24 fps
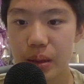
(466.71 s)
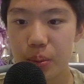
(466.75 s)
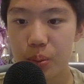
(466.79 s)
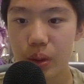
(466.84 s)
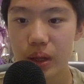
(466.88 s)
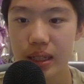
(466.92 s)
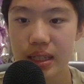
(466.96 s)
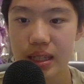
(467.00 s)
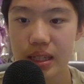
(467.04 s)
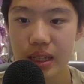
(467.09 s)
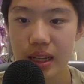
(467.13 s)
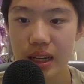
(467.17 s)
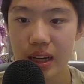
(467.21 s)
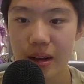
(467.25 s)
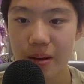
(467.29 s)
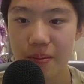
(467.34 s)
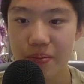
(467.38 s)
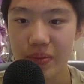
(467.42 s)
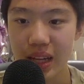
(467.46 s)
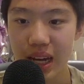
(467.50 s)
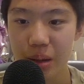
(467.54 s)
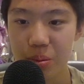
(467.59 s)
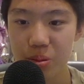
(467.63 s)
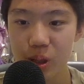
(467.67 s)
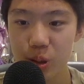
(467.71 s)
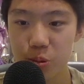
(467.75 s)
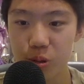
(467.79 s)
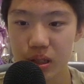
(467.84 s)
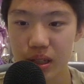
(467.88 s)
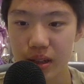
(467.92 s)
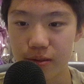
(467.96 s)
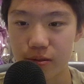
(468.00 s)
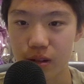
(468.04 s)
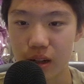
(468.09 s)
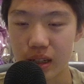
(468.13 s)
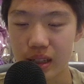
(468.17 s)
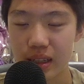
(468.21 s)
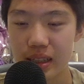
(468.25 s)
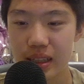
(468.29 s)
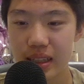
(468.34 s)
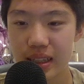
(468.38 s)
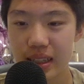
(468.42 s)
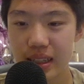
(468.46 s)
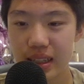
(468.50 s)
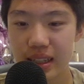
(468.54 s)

But I play rook f1,